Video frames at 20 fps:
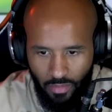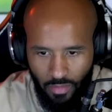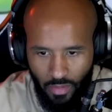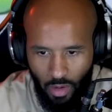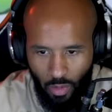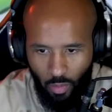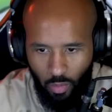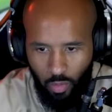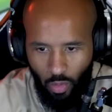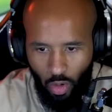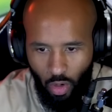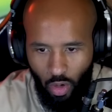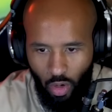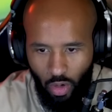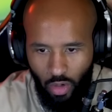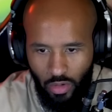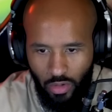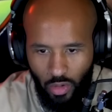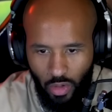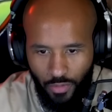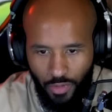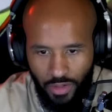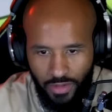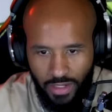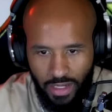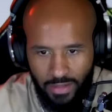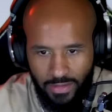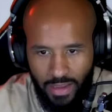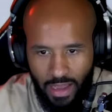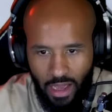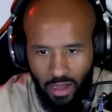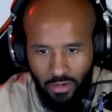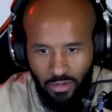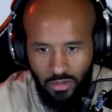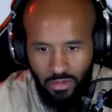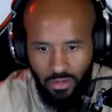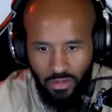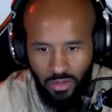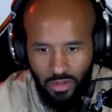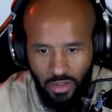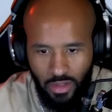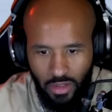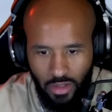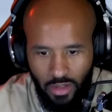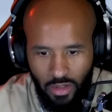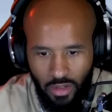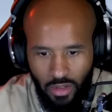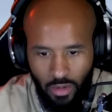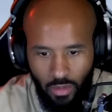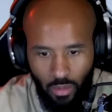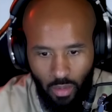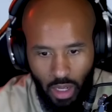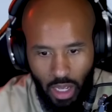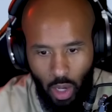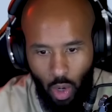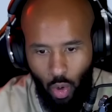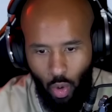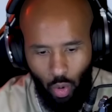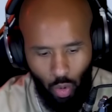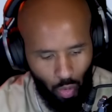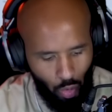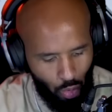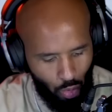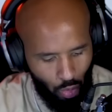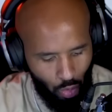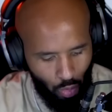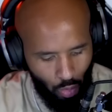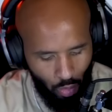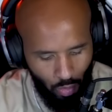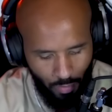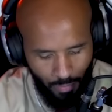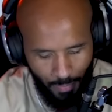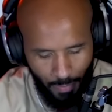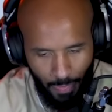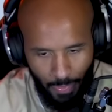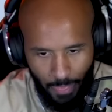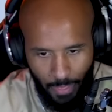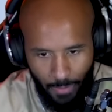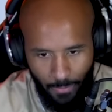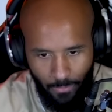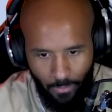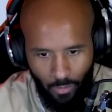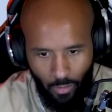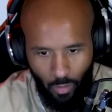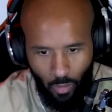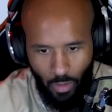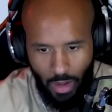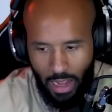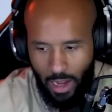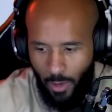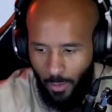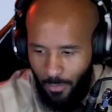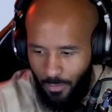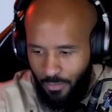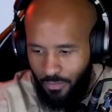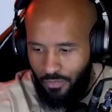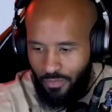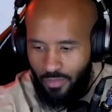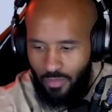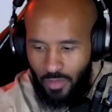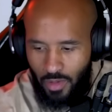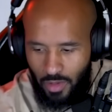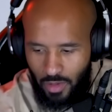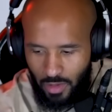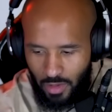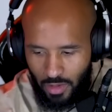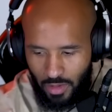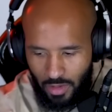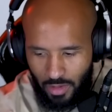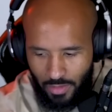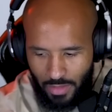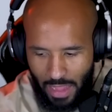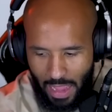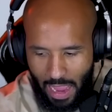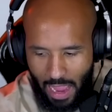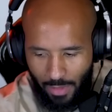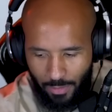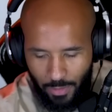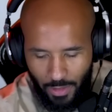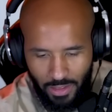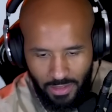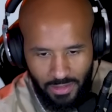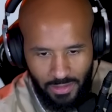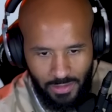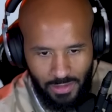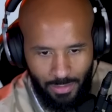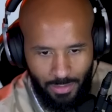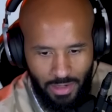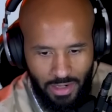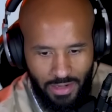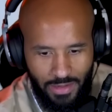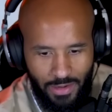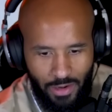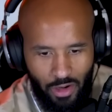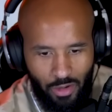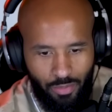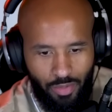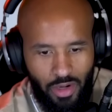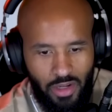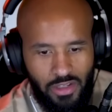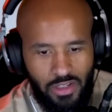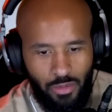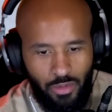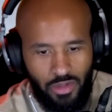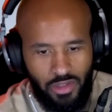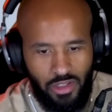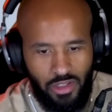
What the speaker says: A roll, going for the takedown. Whoa. Wow. The athleticism in Derek Brunson was